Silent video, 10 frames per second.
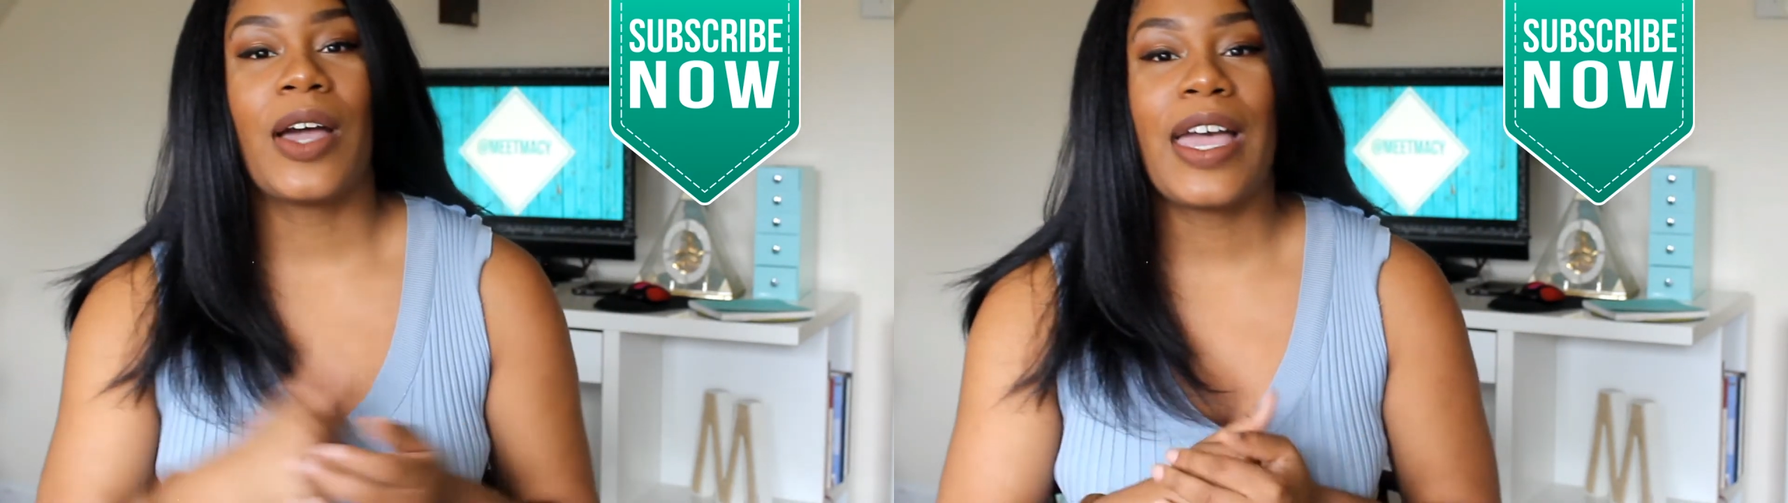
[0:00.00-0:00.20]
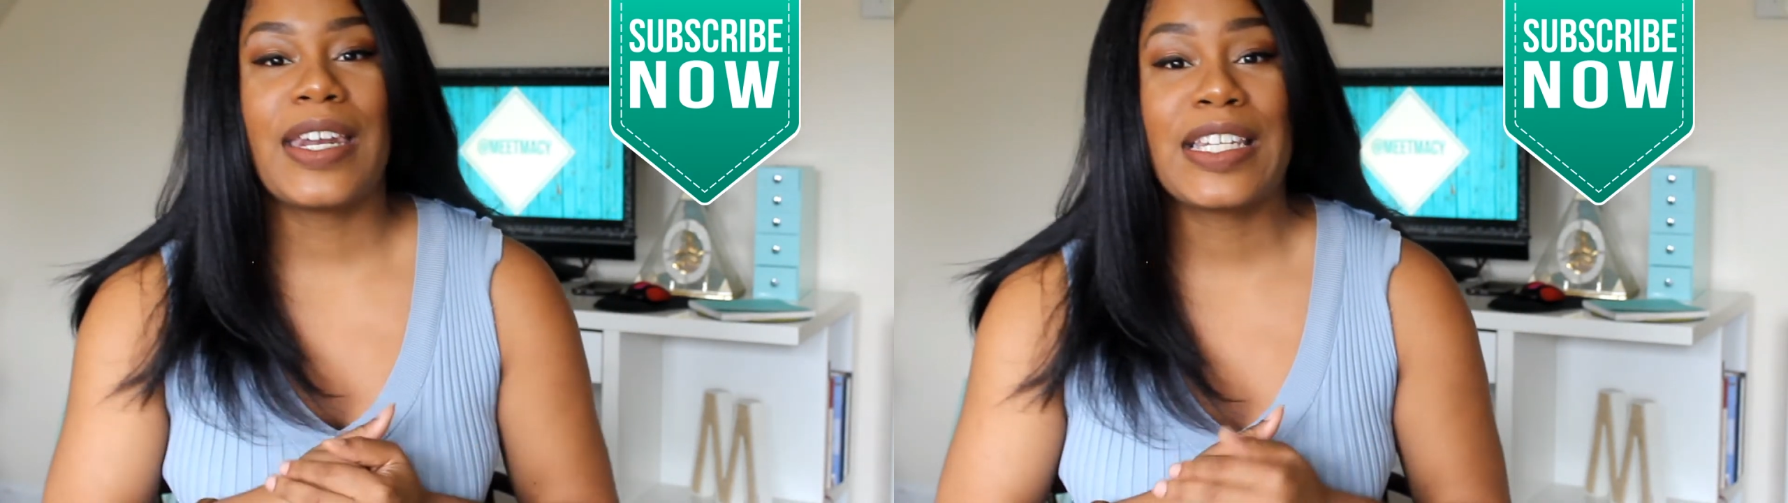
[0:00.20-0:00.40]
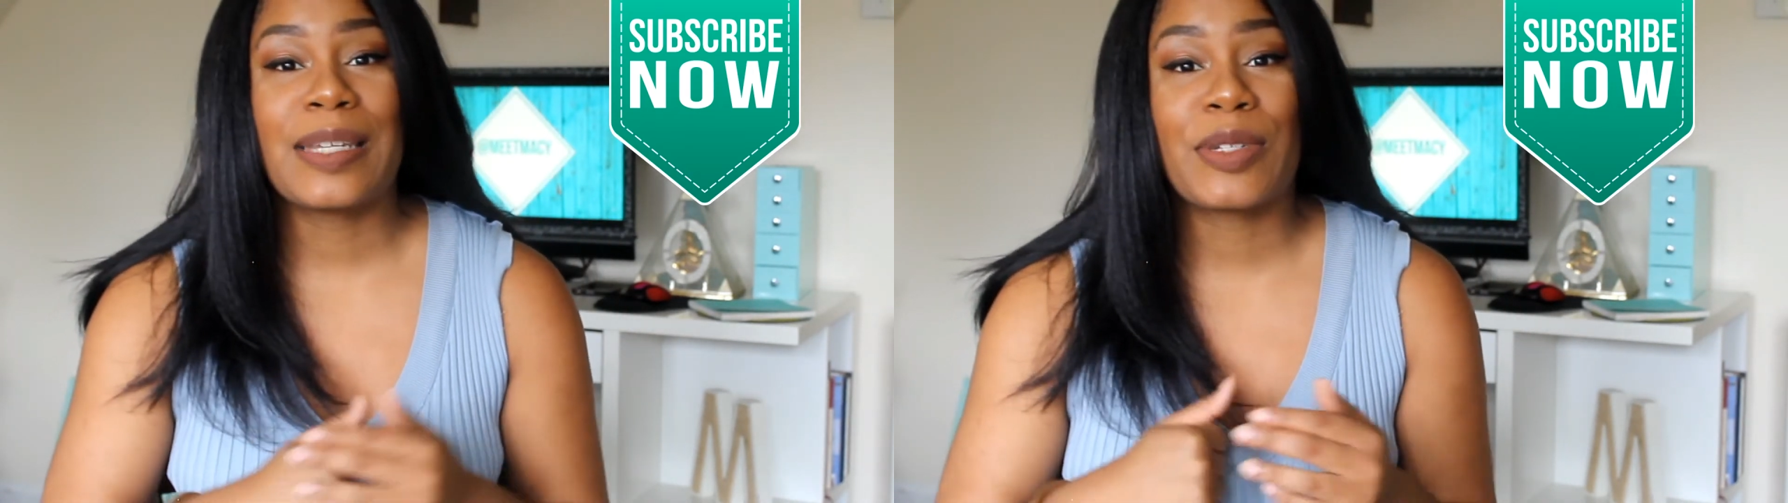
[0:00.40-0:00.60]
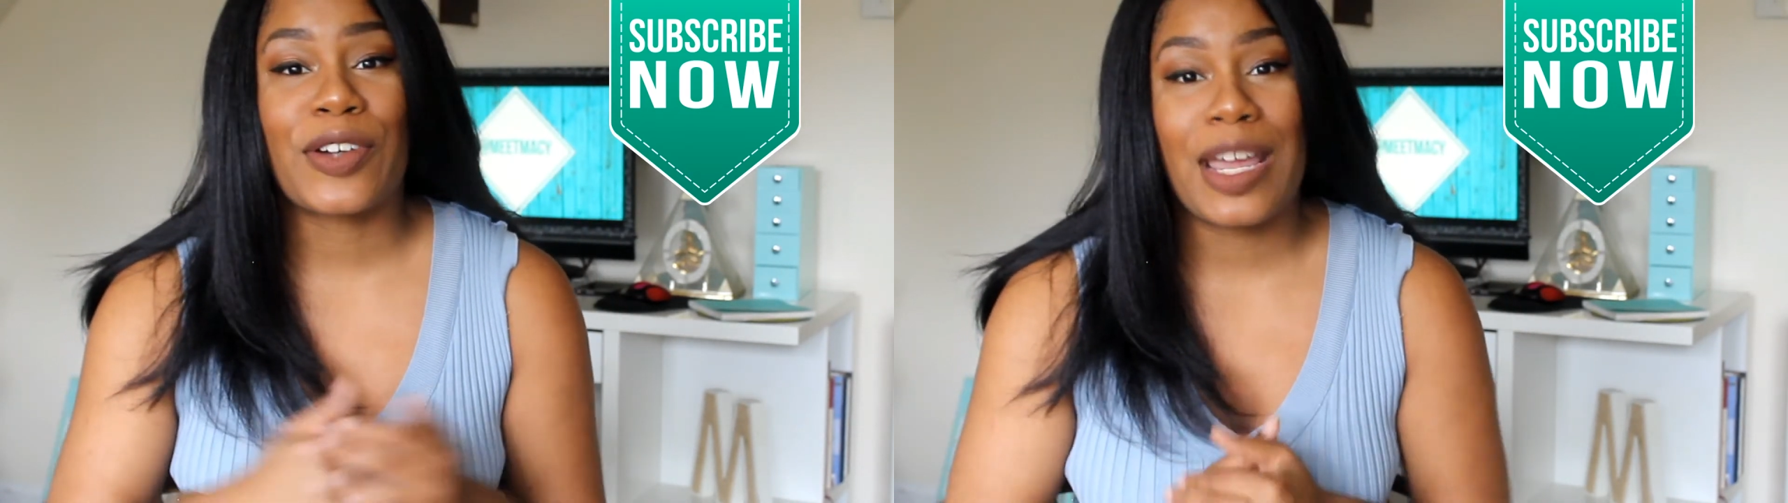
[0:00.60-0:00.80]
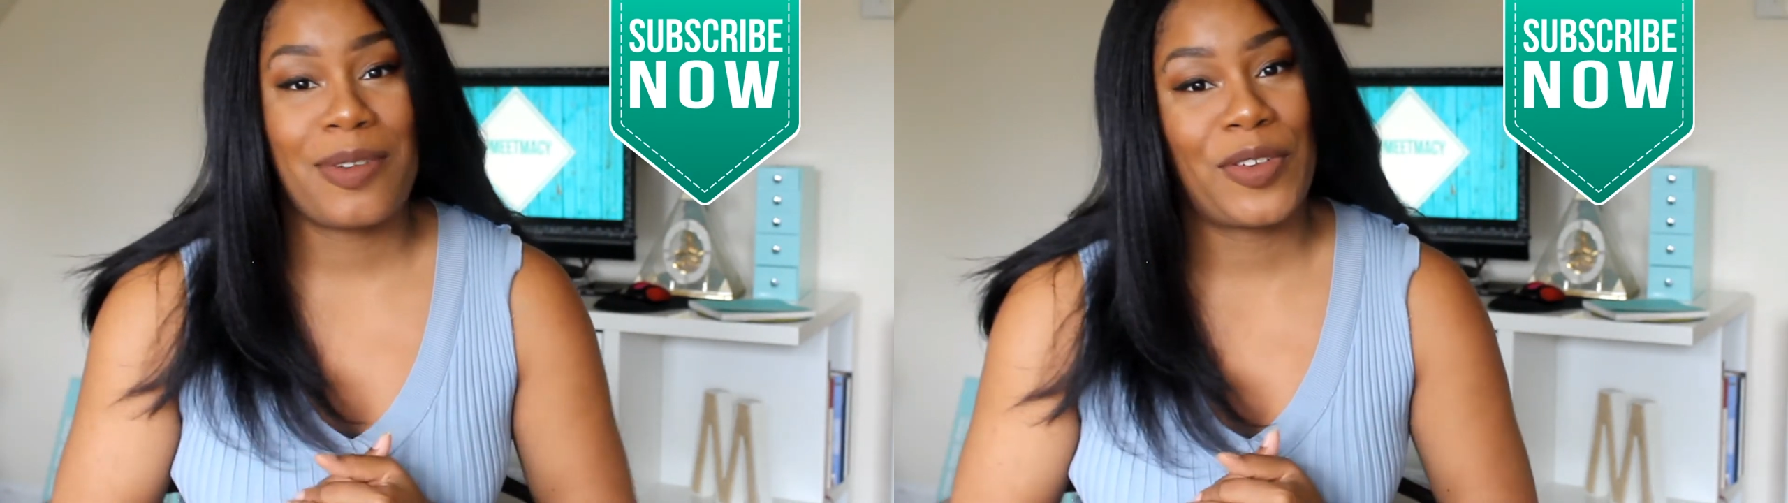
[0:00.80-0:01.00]
ahead and
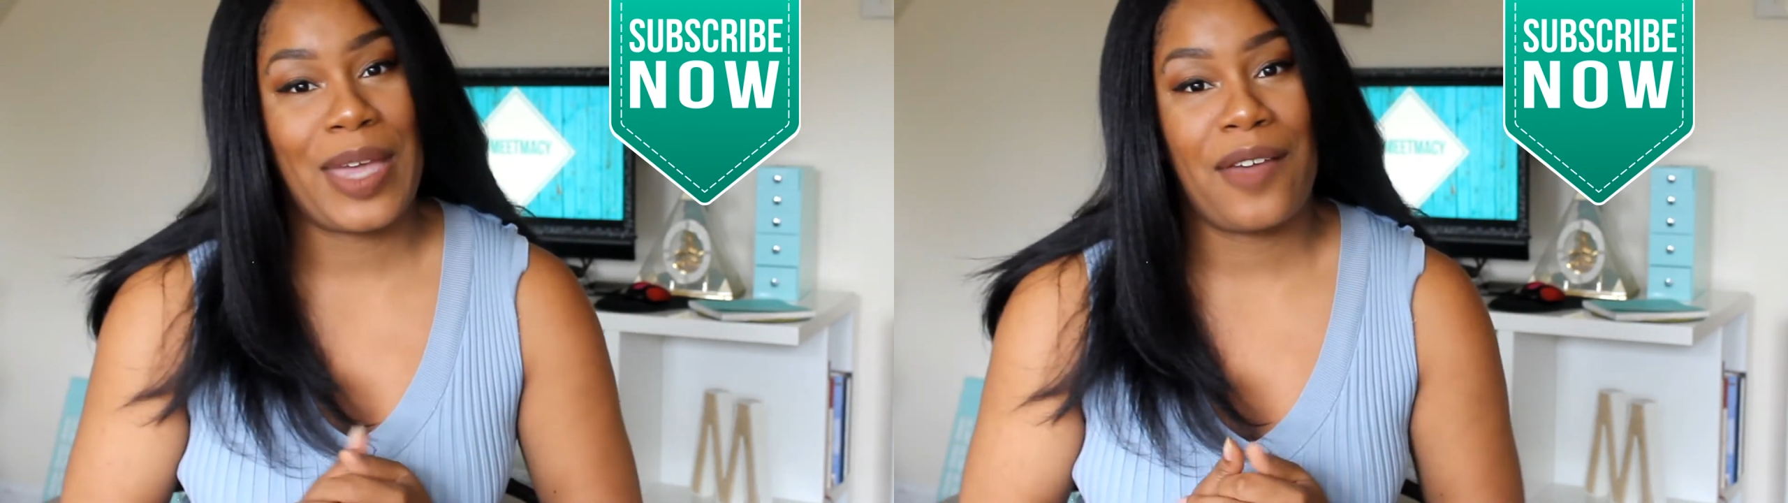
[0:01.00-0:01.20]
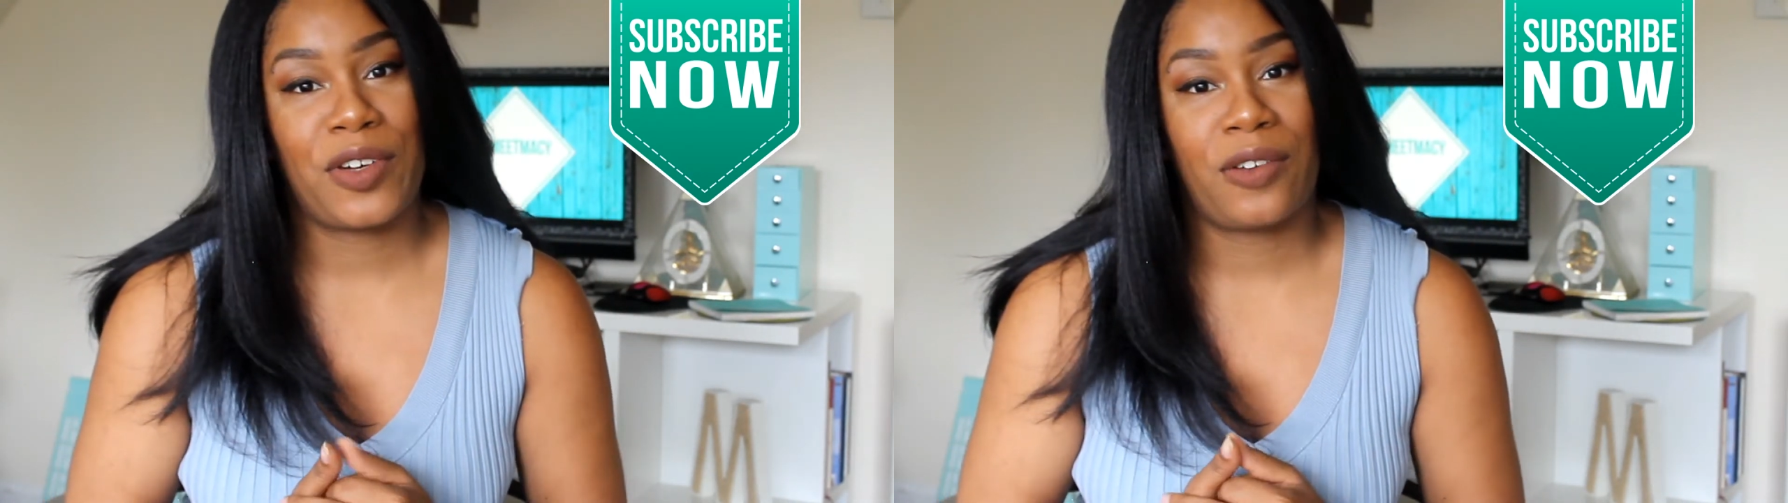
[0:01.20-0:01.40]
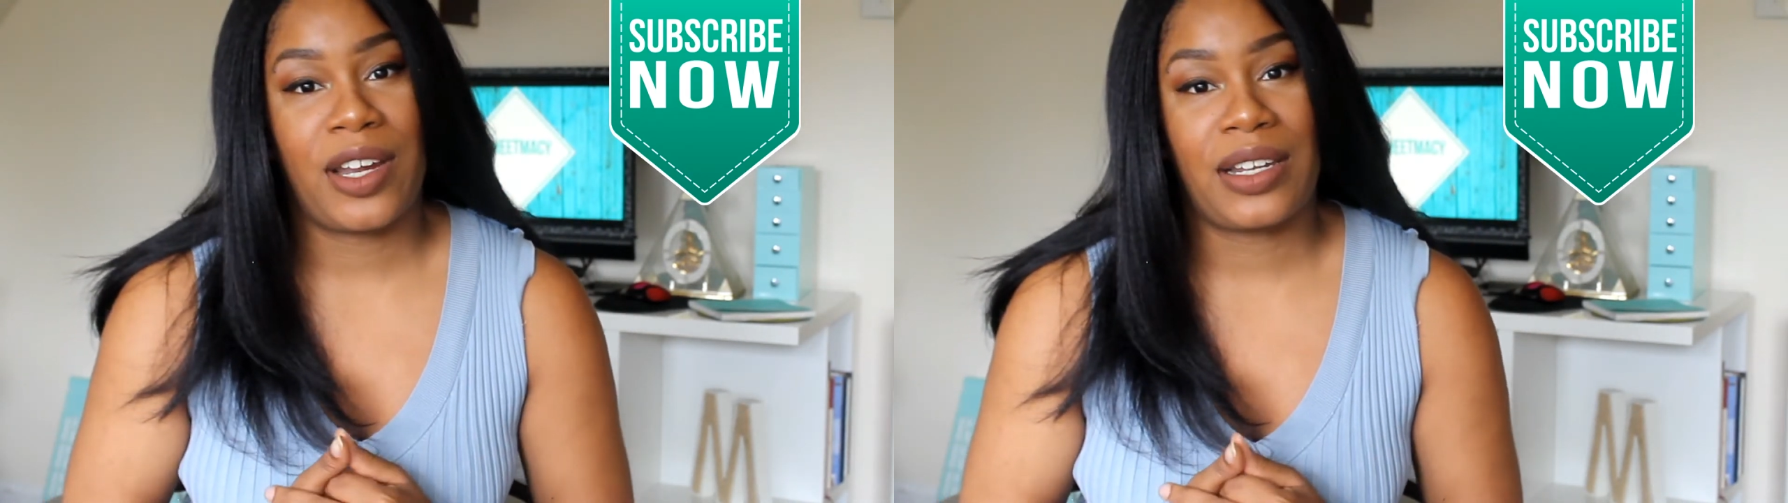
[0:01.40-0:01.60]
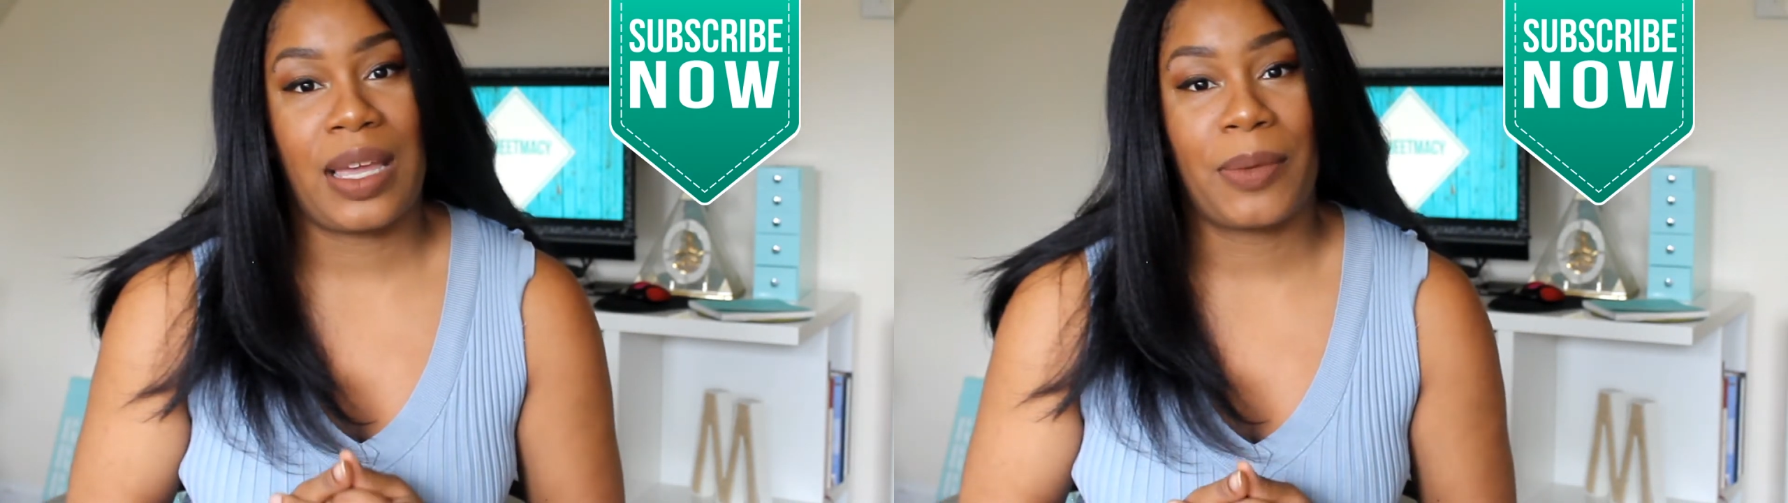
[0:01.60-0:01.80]
subscribe if you haven't already.